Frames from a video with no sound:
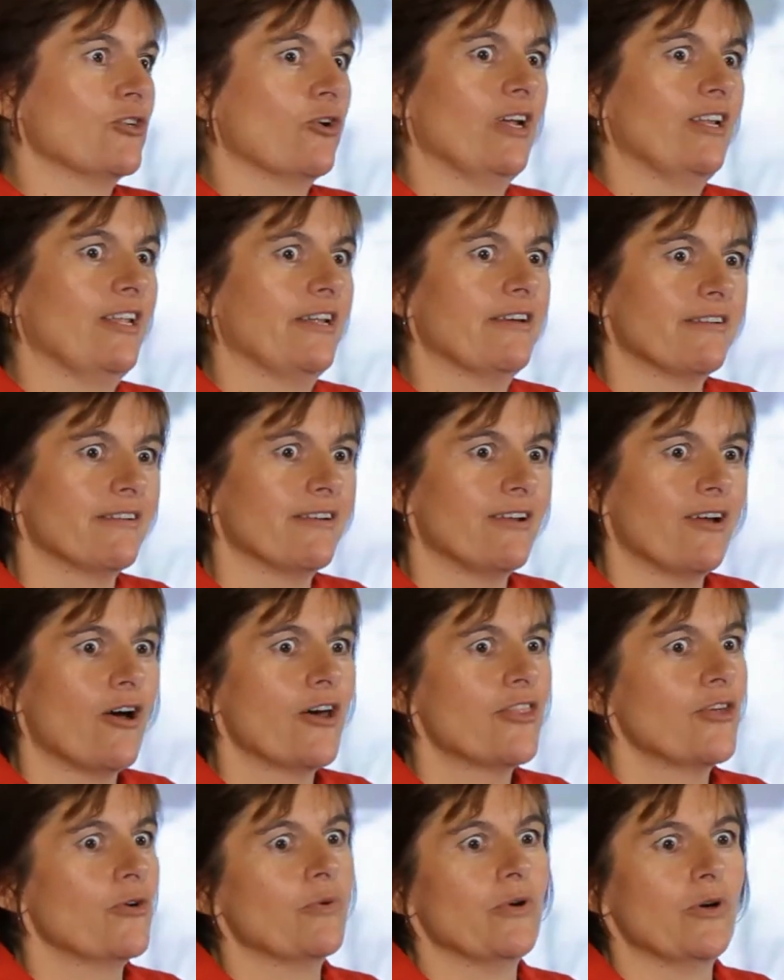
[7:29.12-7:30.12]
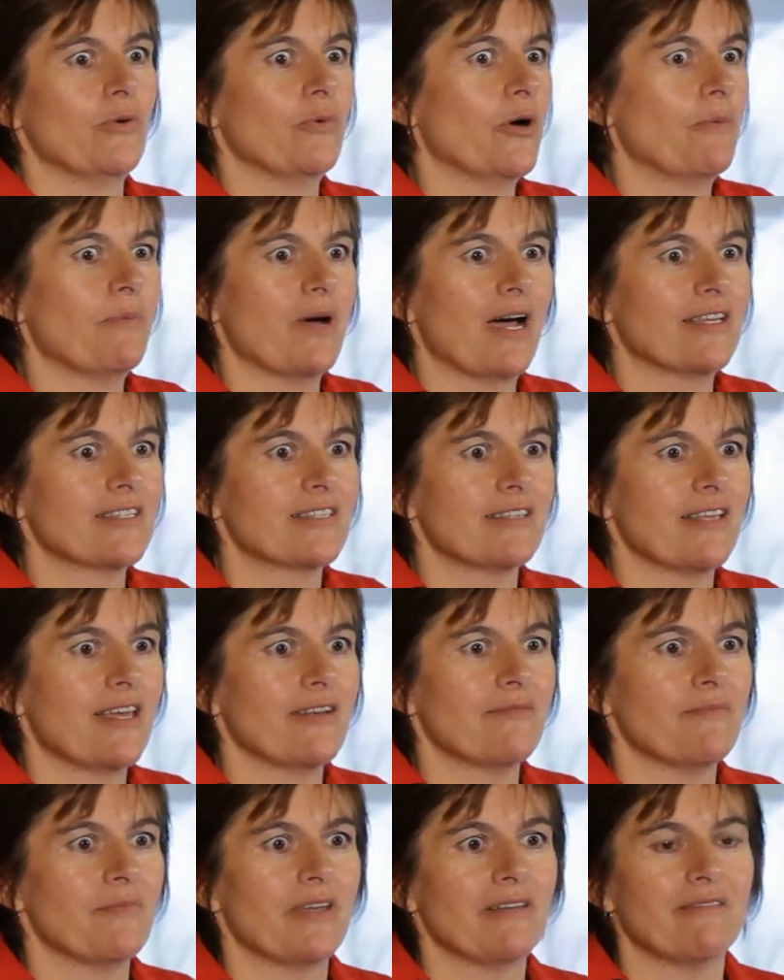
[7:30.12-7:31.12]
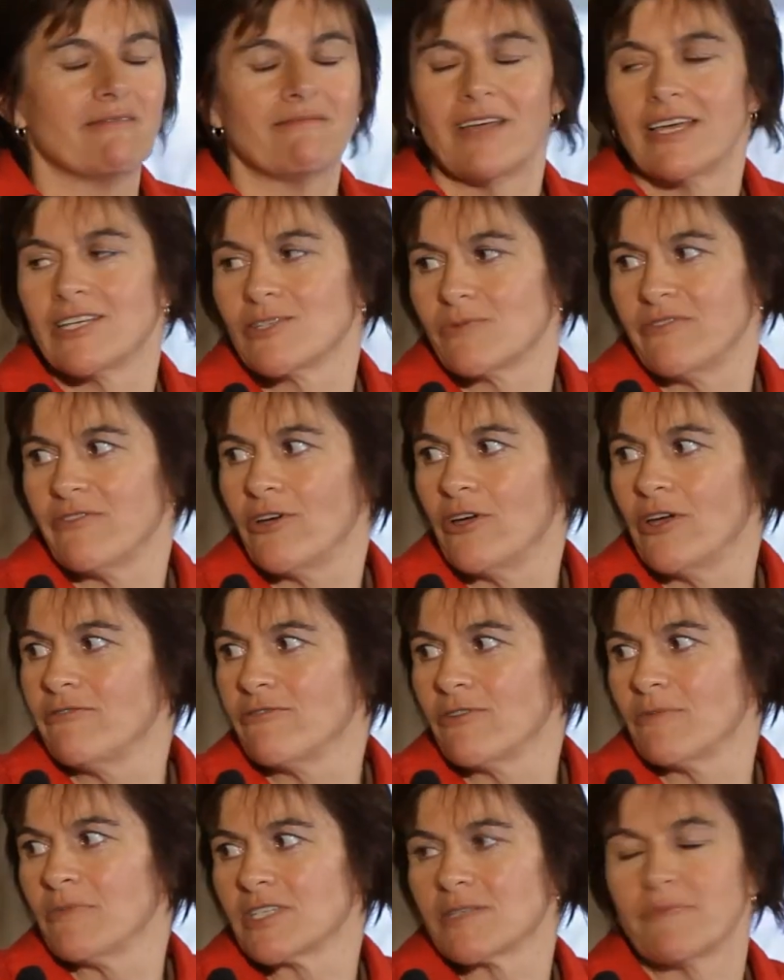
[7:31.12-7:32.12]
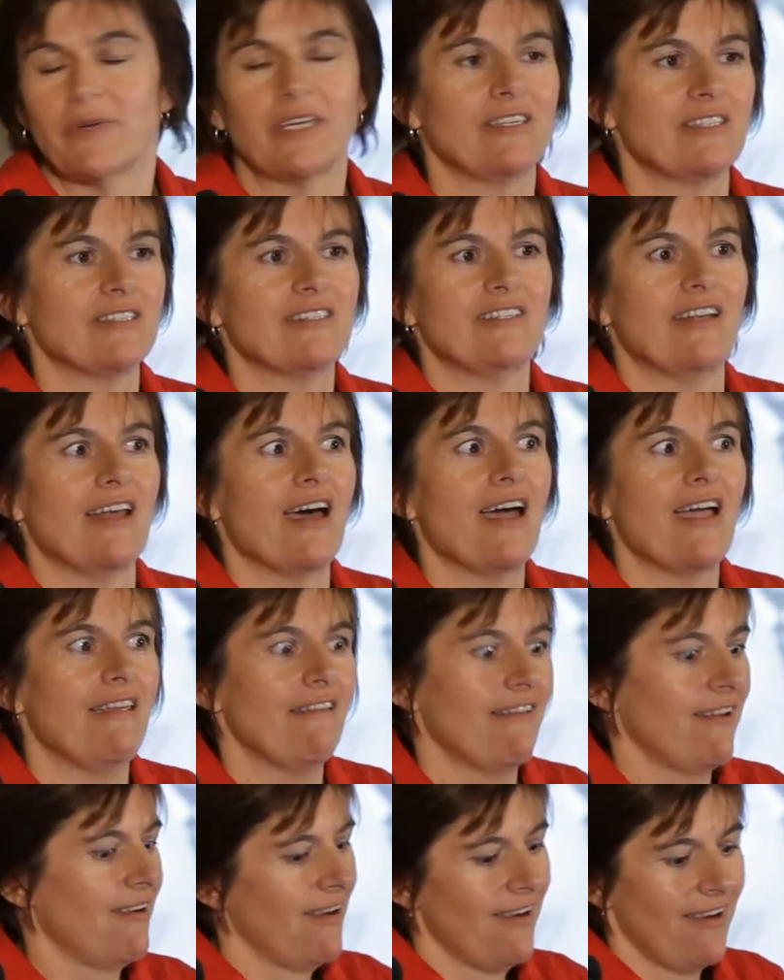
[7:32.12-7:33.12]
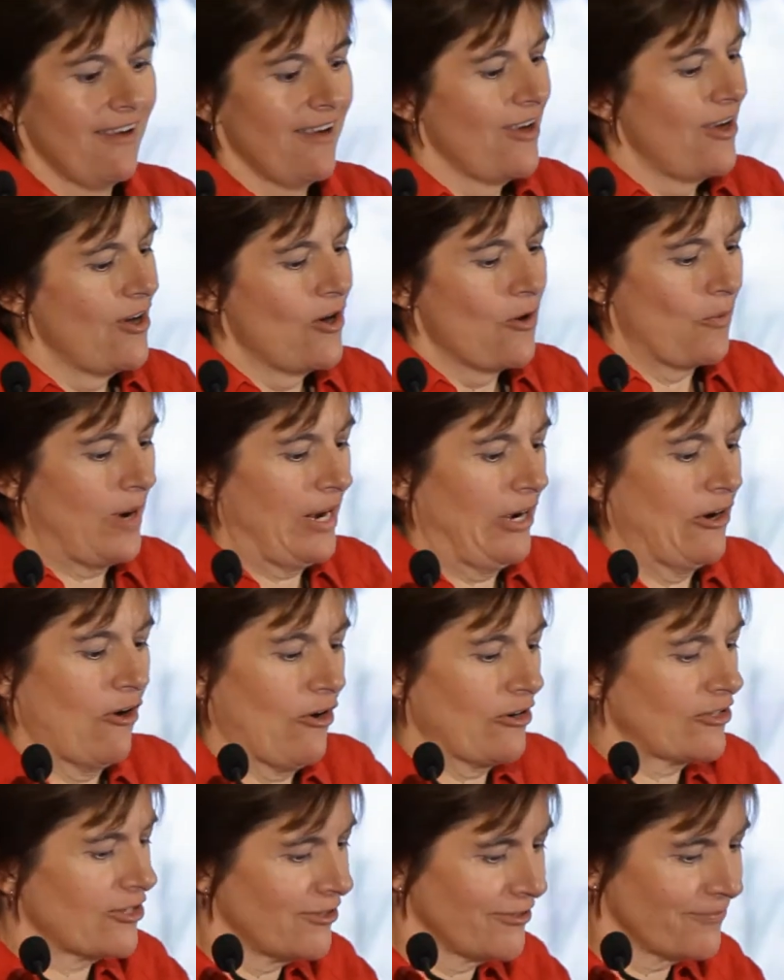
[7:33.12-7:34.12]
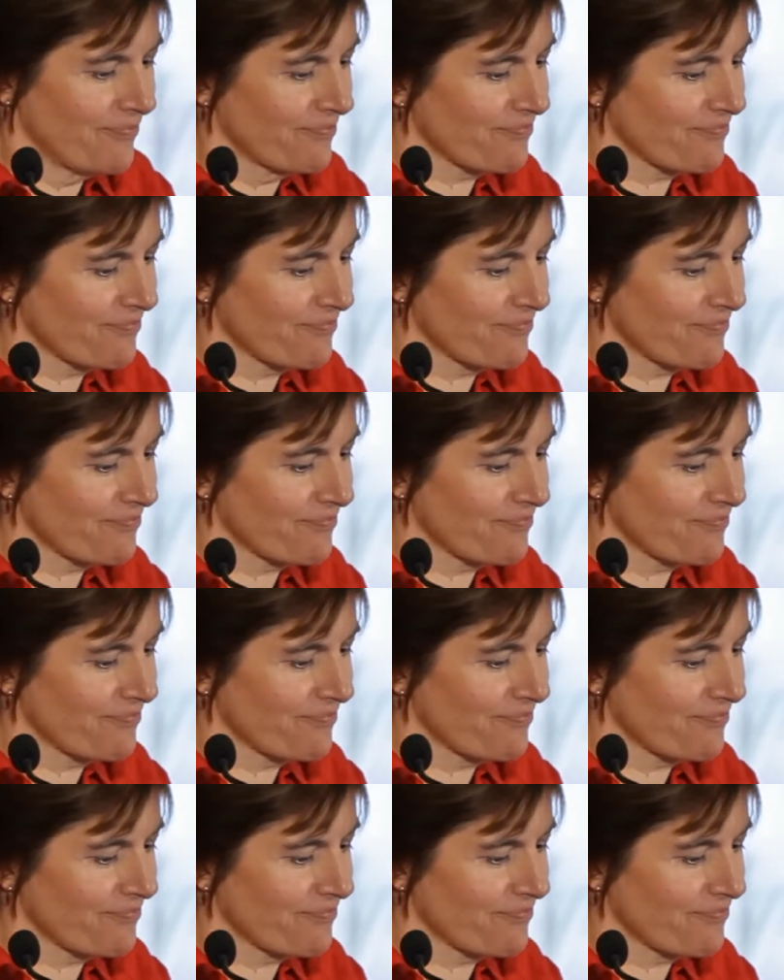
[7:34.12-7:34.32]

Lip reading: toilet. I thought we were well past that, but as we've heard from the speakers today, we're not.